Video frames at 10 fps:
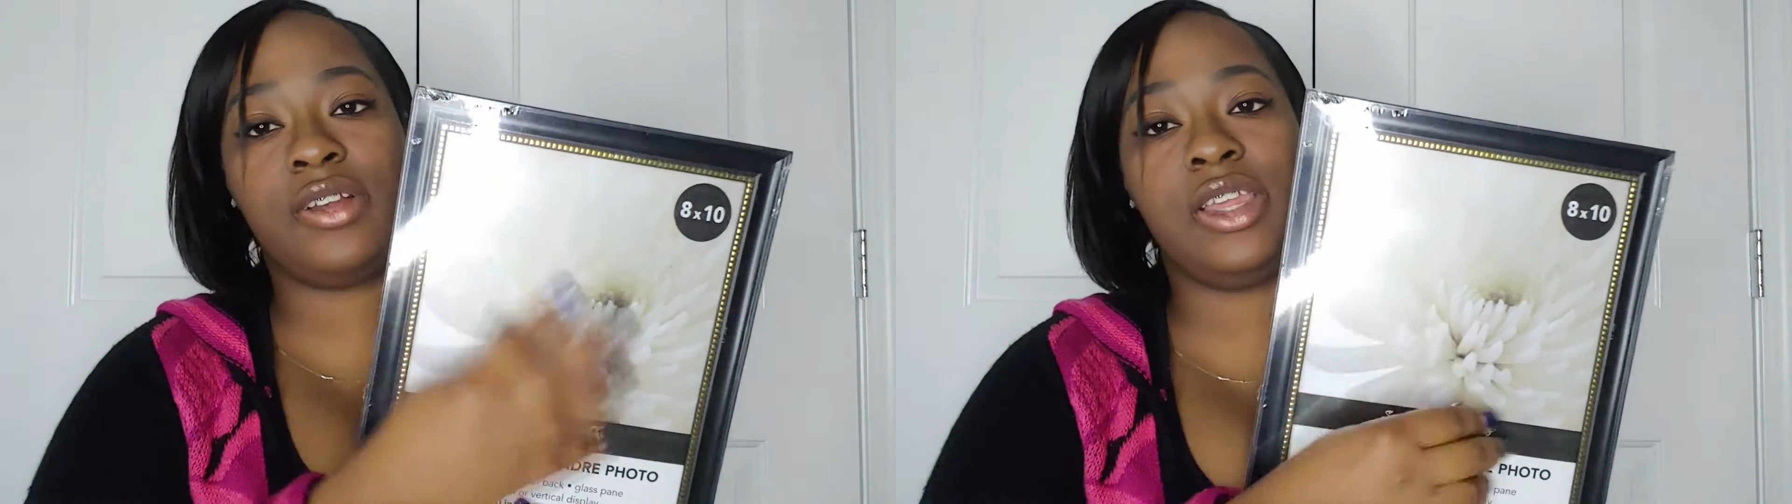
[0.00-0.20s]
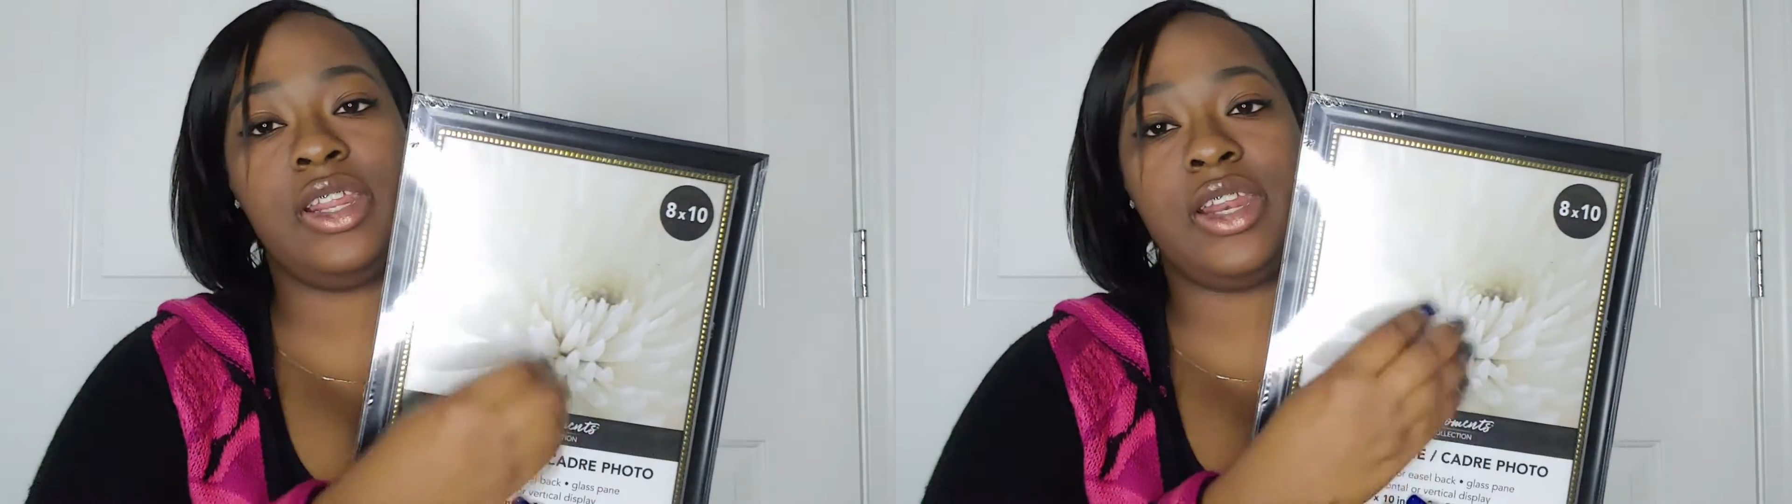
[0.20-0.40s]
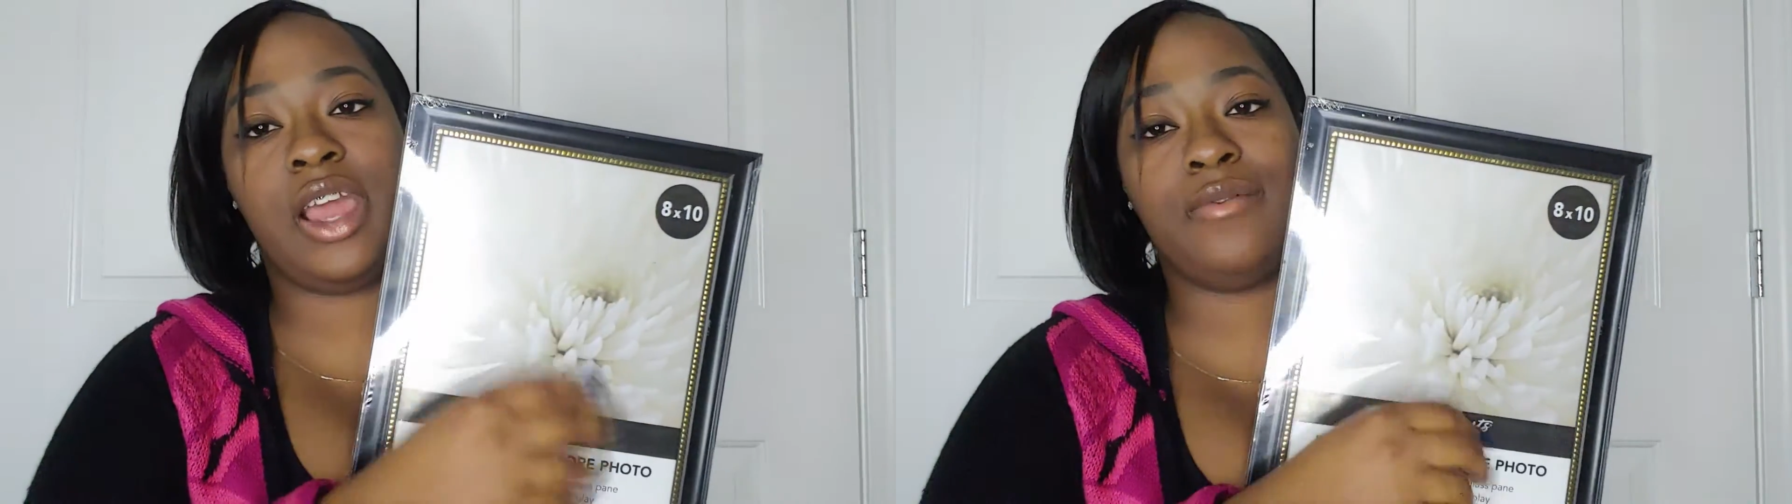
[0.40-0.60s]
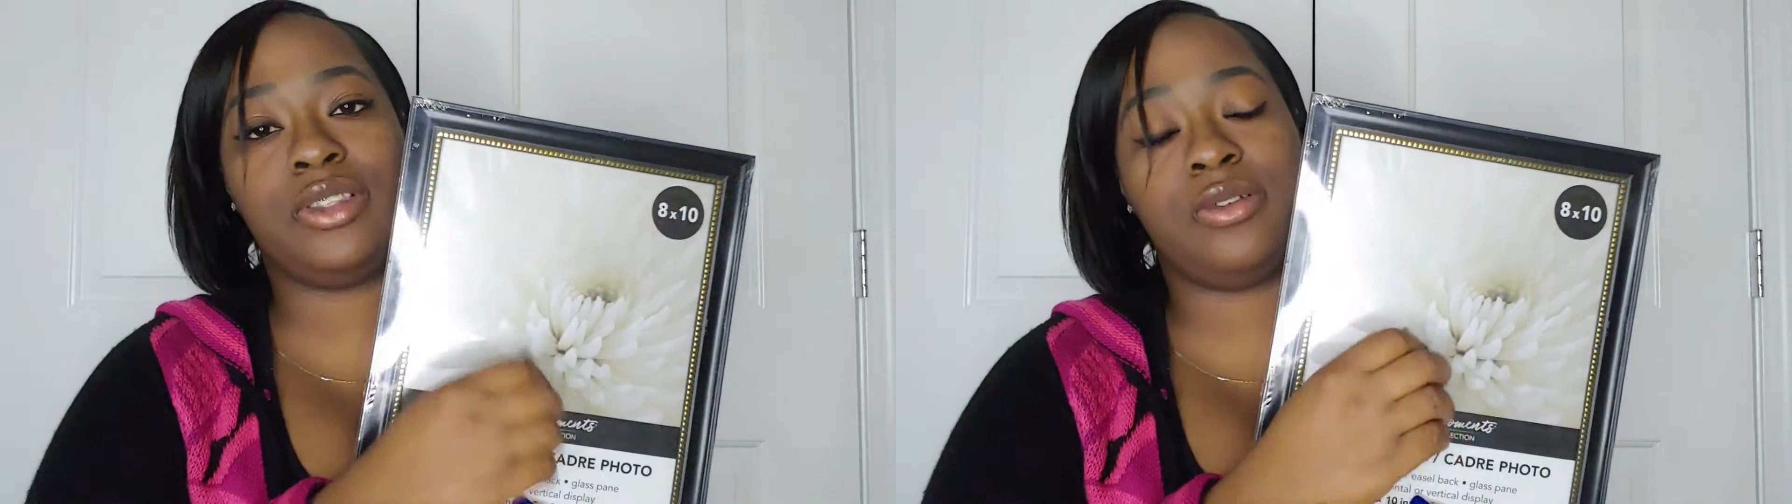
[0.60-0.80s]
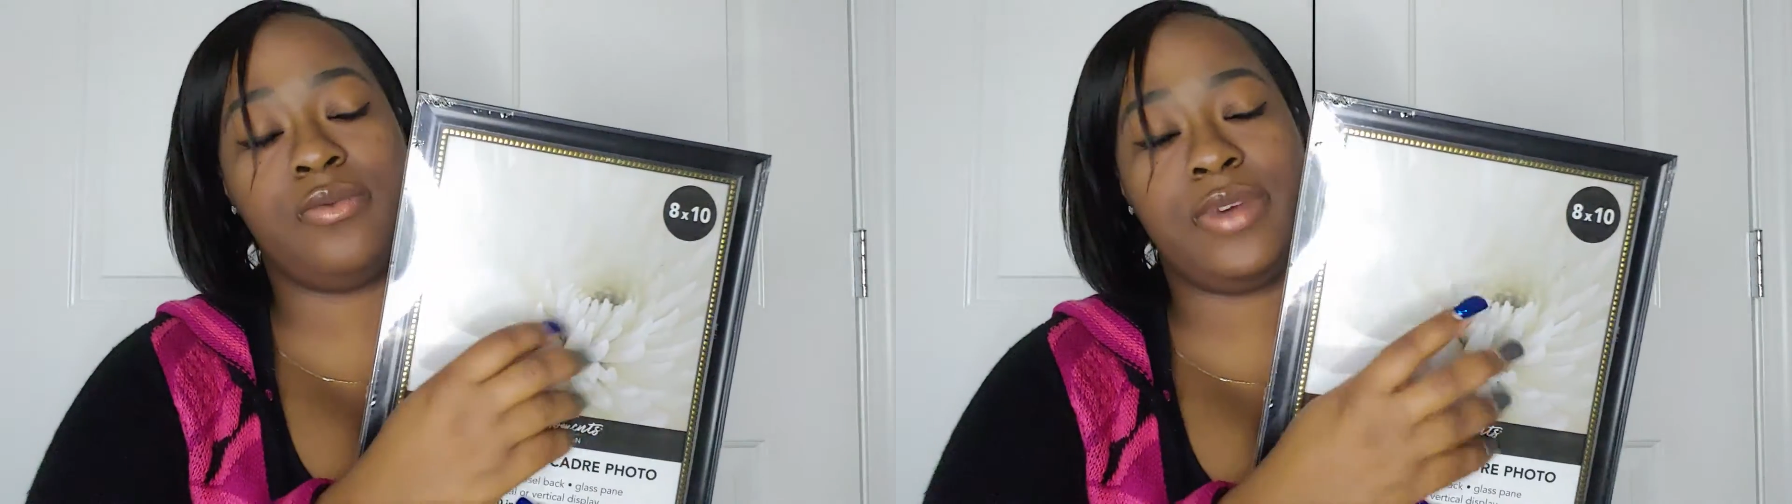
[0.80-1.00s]
clean it down
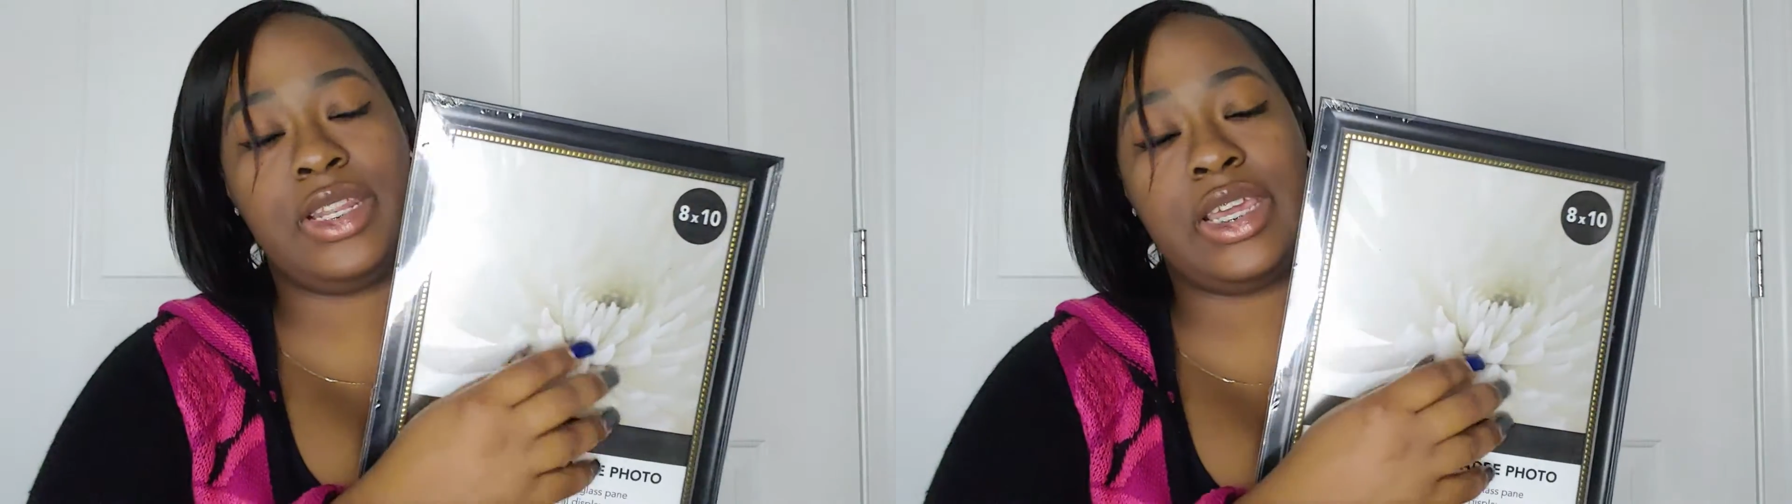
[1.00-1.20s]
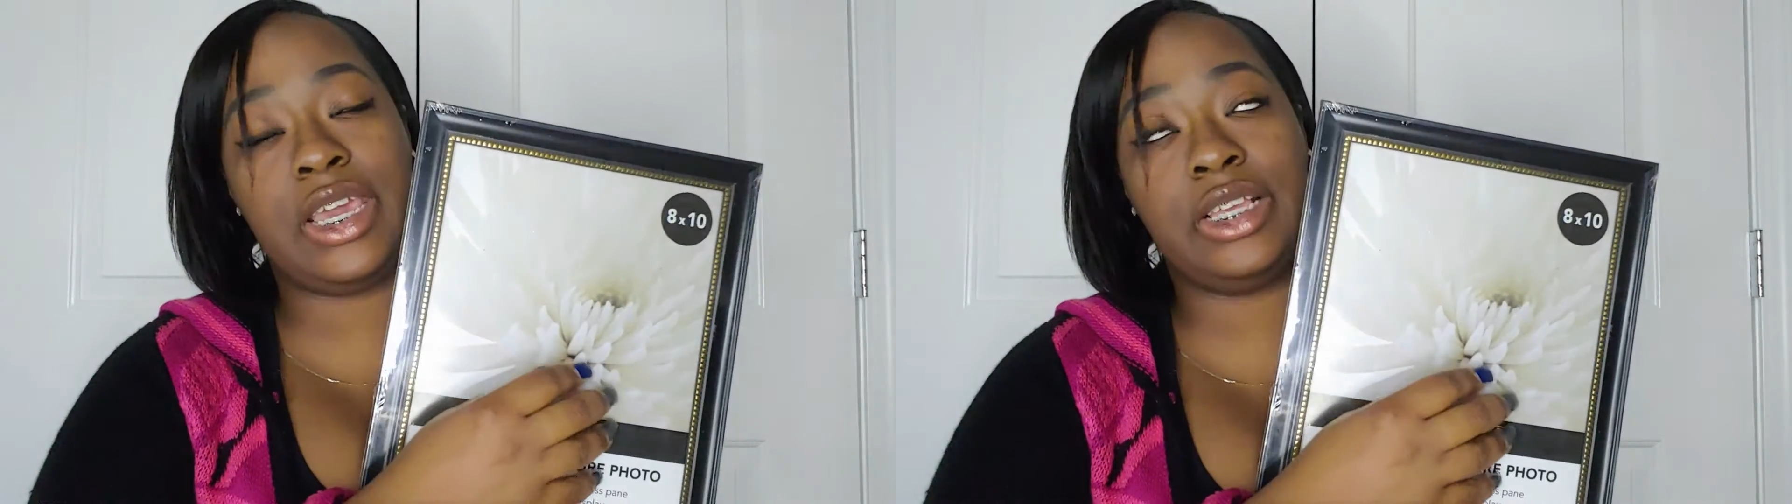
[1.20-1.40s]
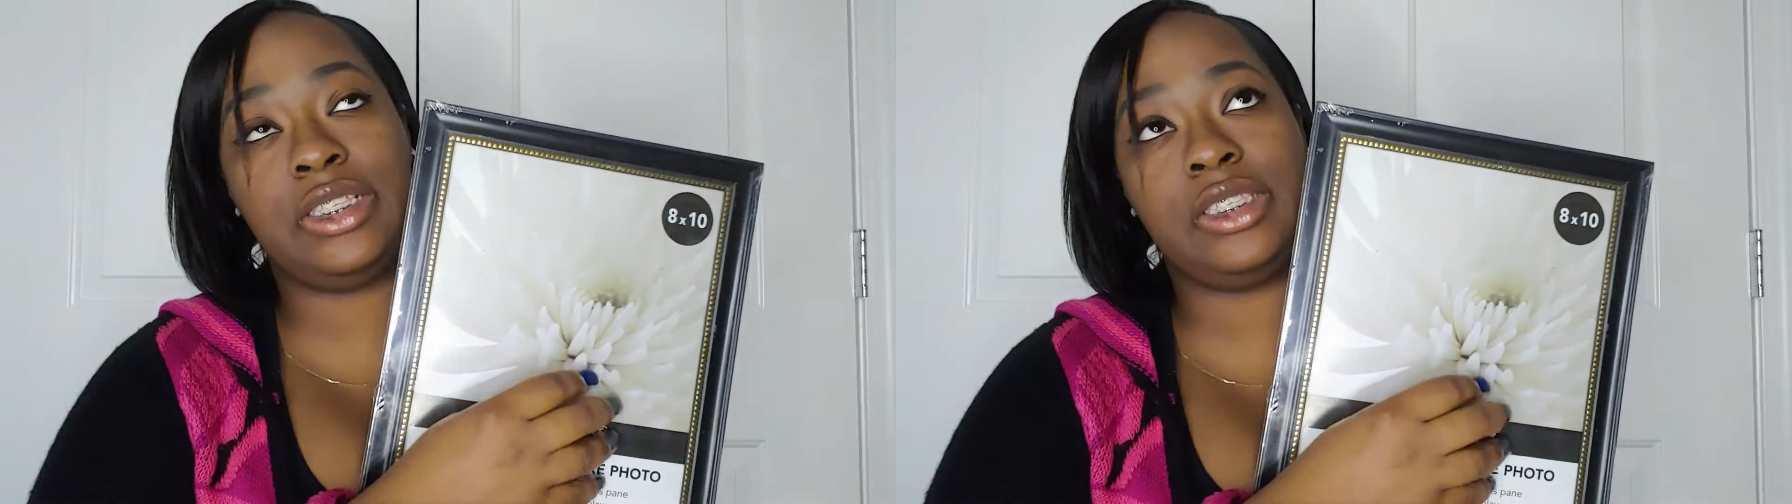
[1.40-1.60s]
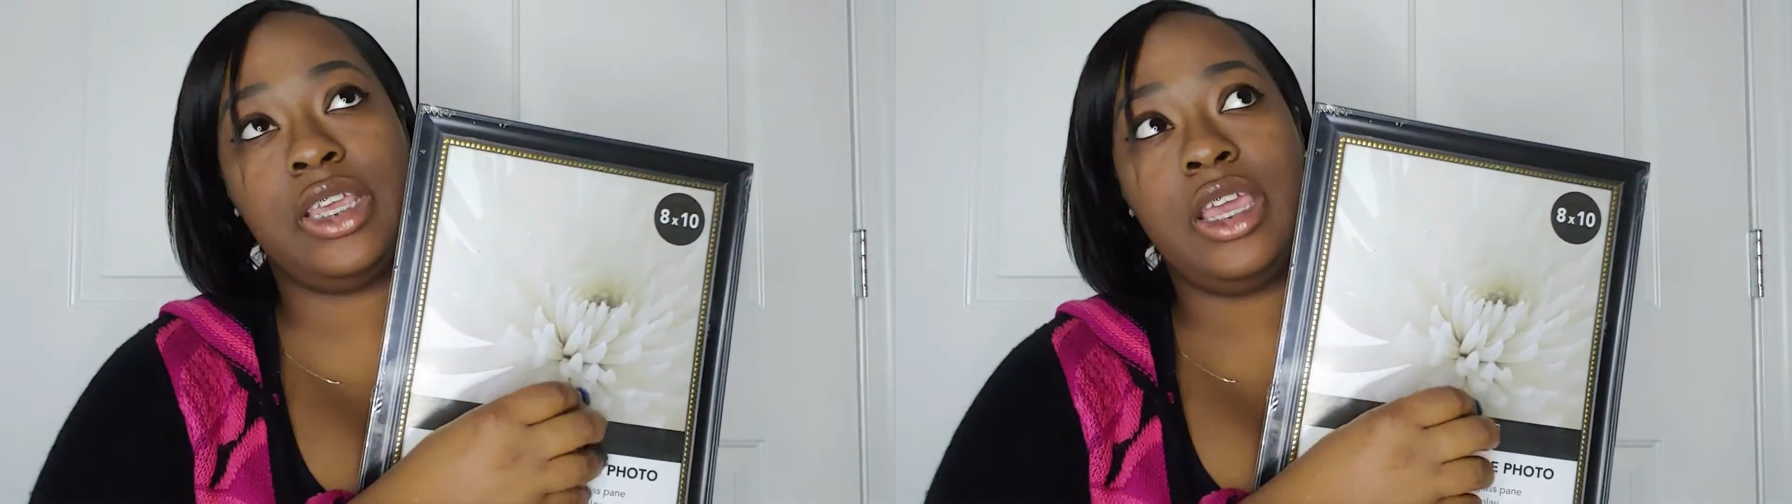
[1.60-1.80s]
with some Windex,